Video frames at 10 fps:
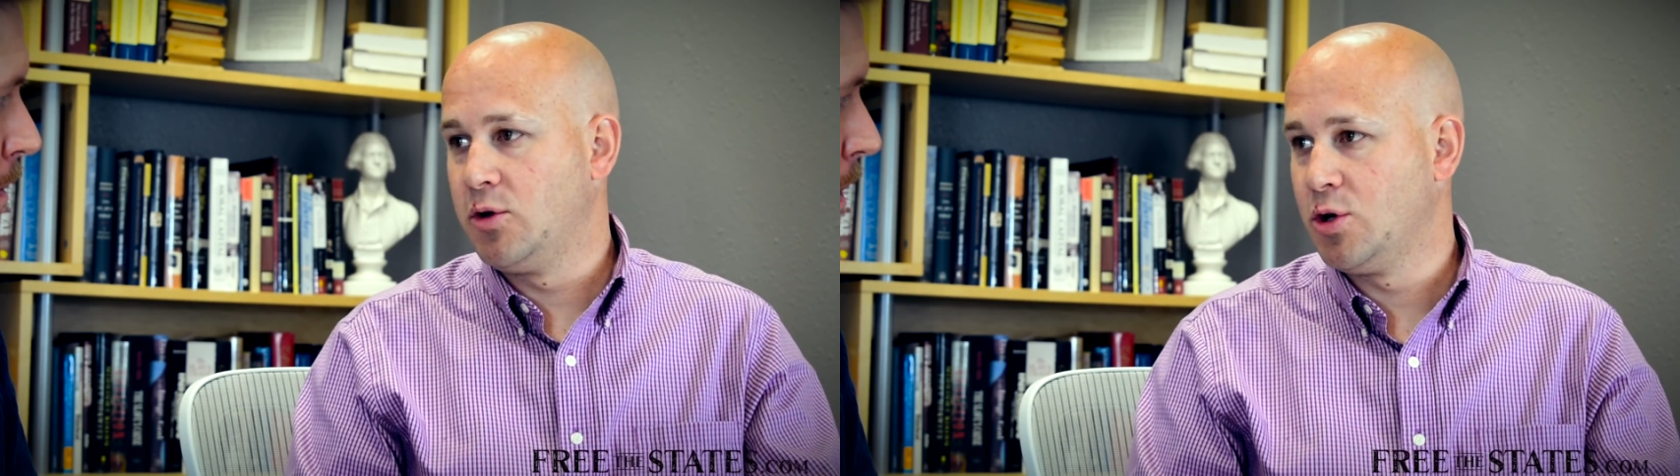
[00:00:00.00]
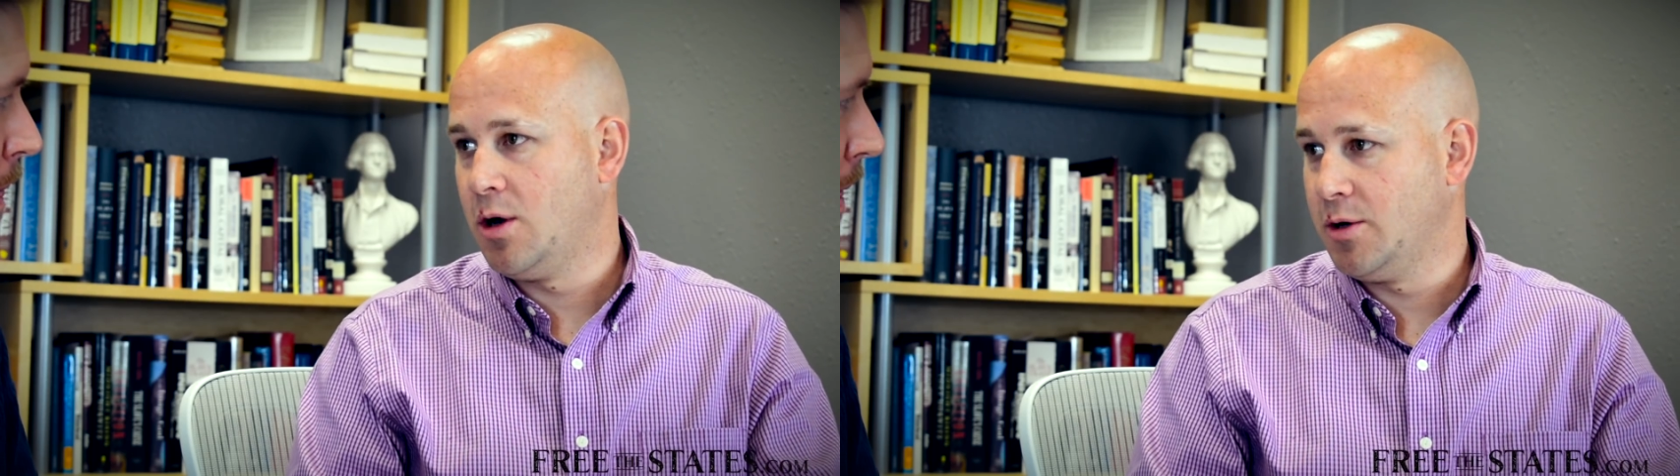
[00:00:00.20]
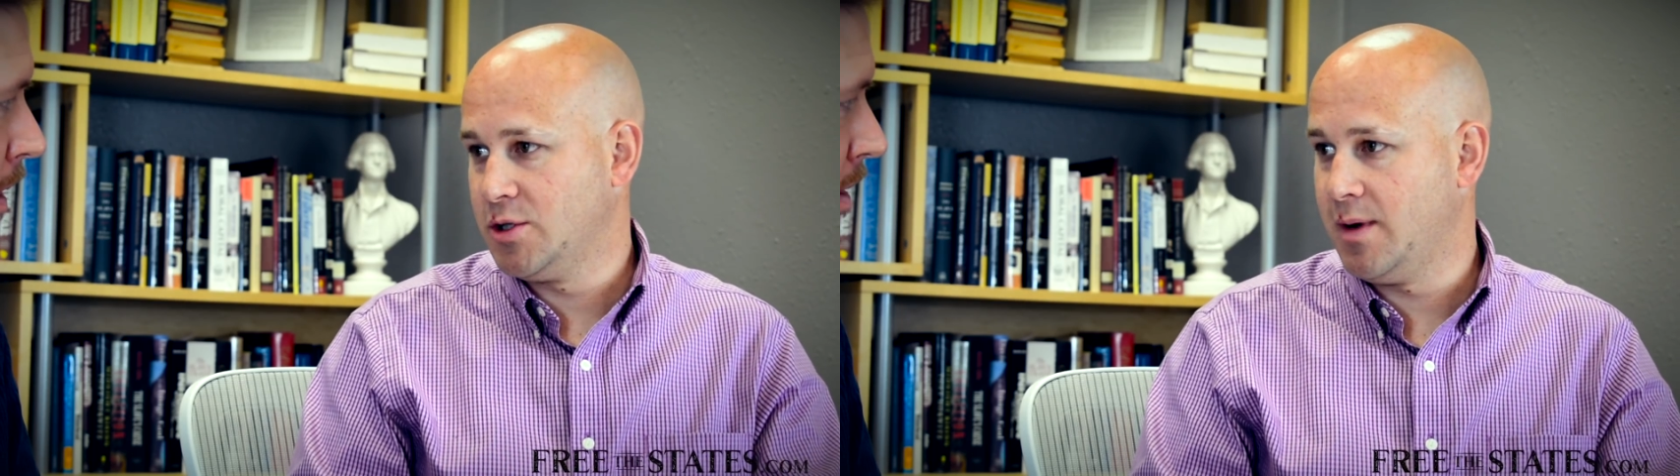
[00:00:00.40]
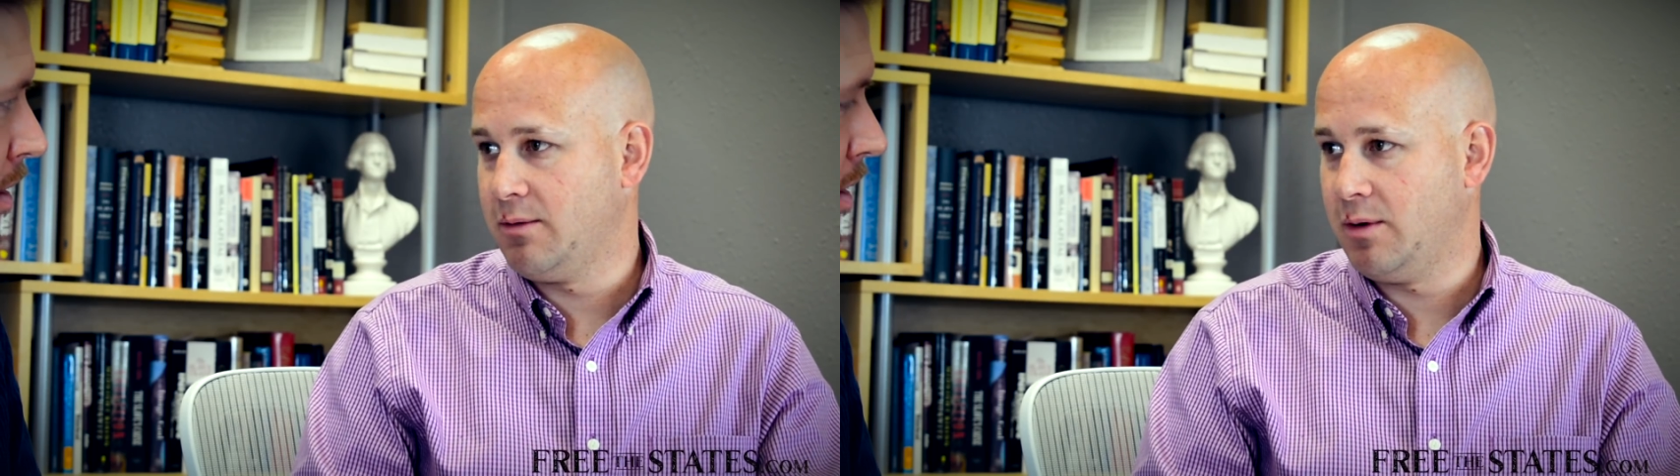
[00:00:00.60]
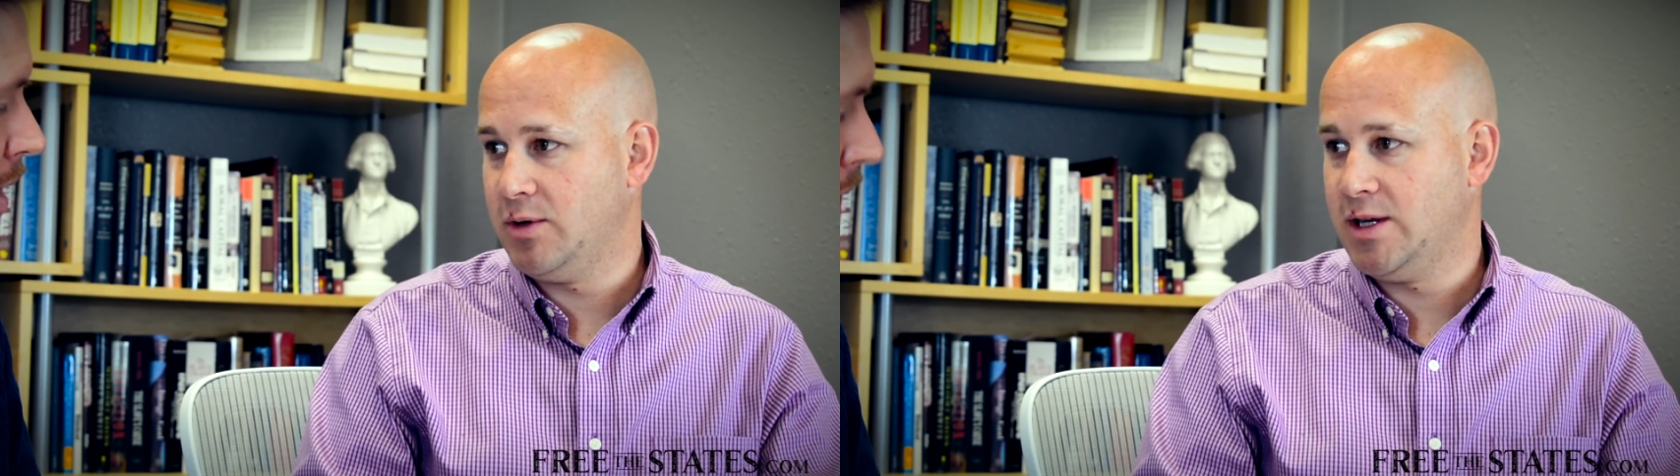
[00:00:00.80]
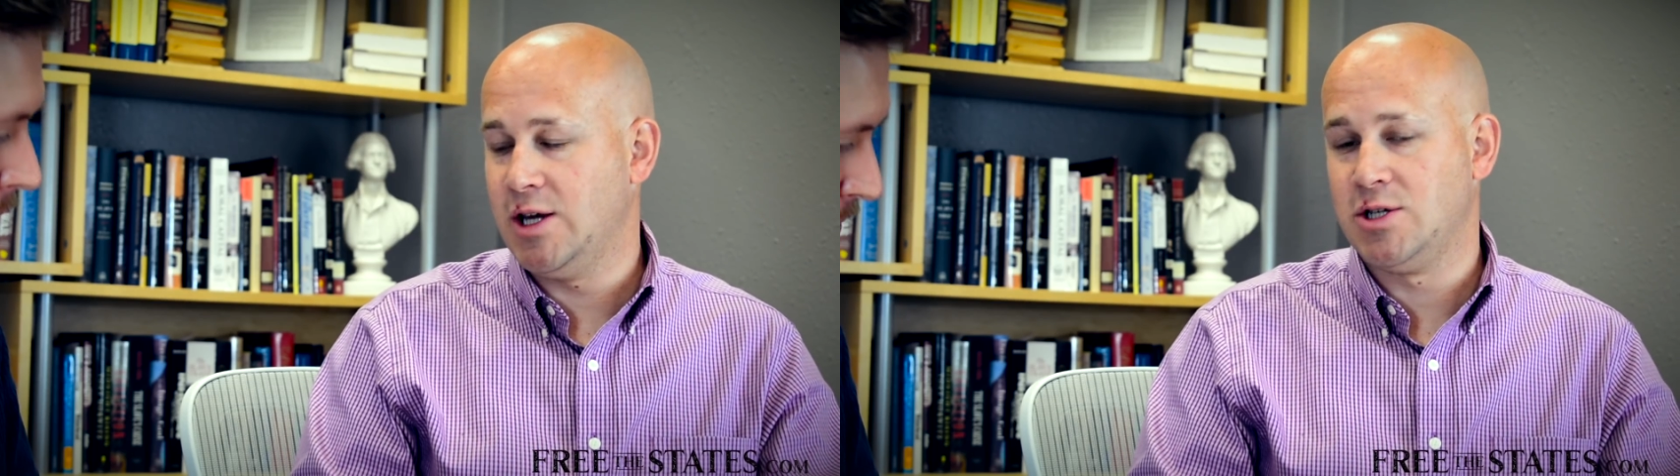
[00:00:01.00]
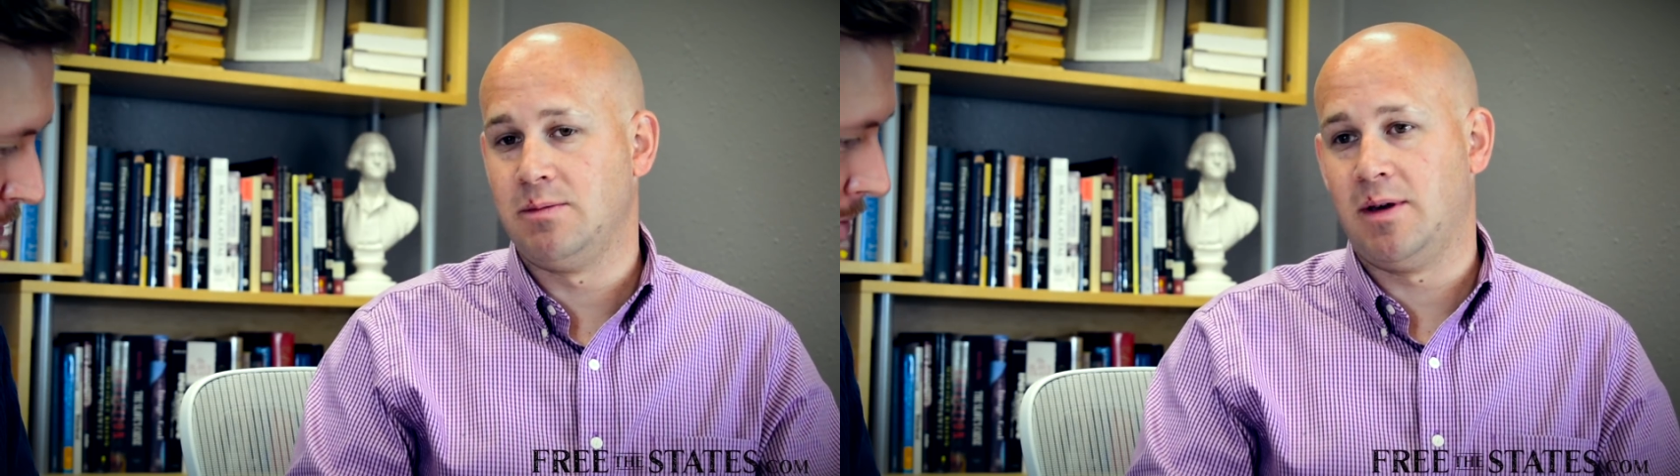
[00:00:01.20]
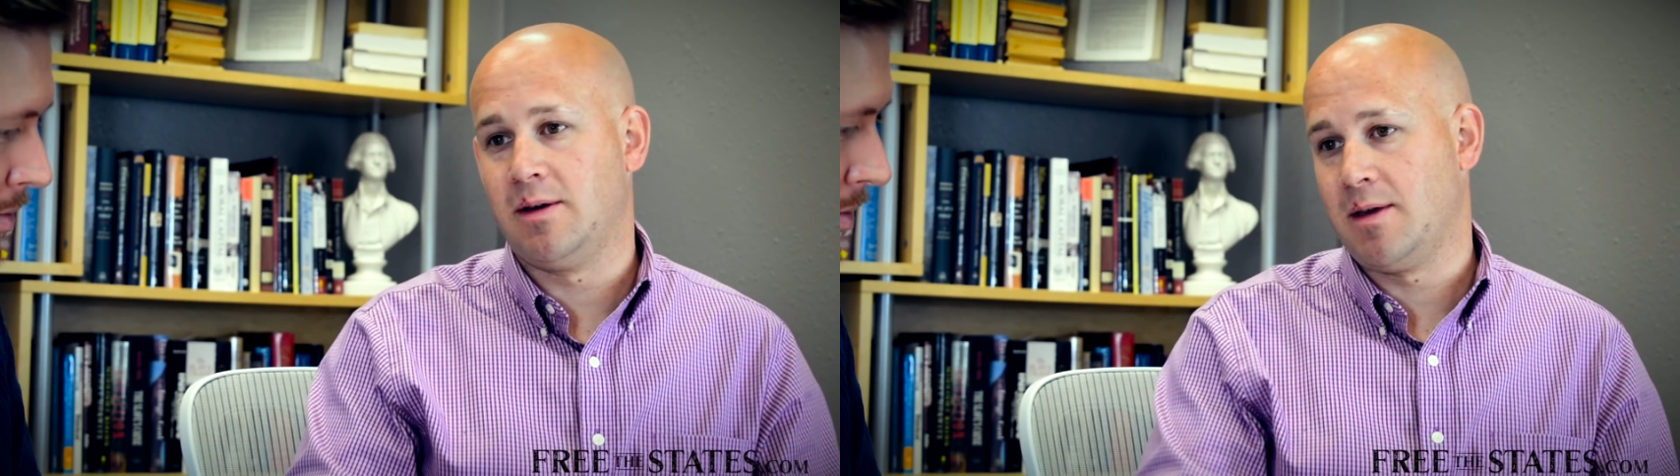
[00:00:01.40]
tarnish my reputation
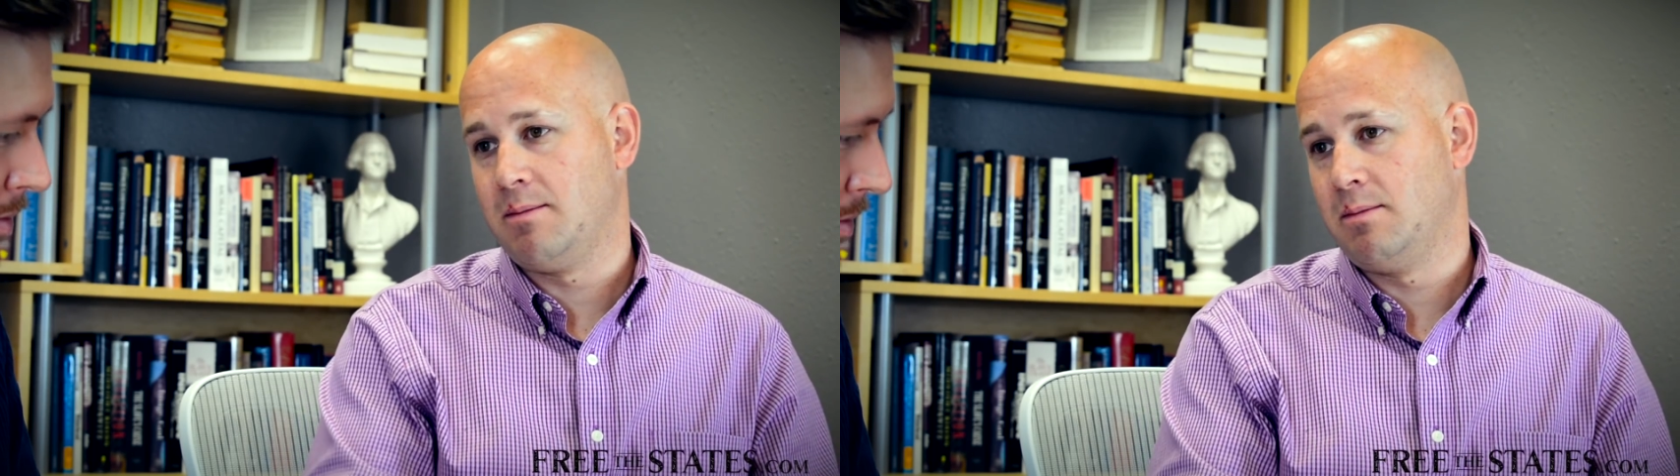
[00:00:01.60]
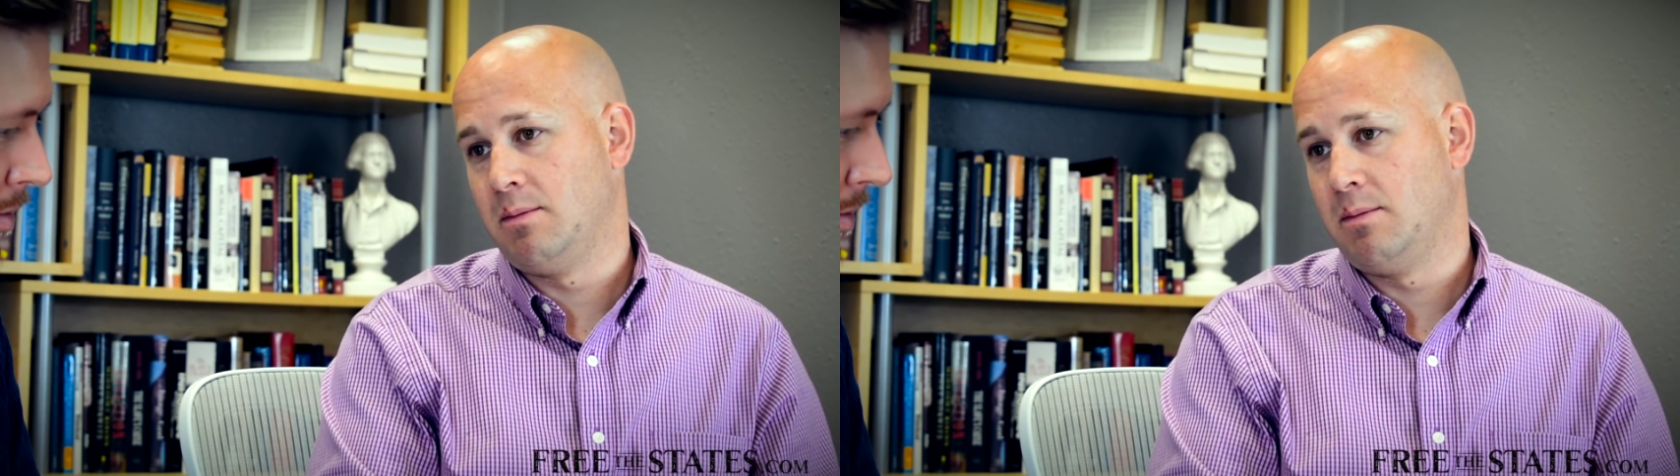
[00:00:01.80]
because I'm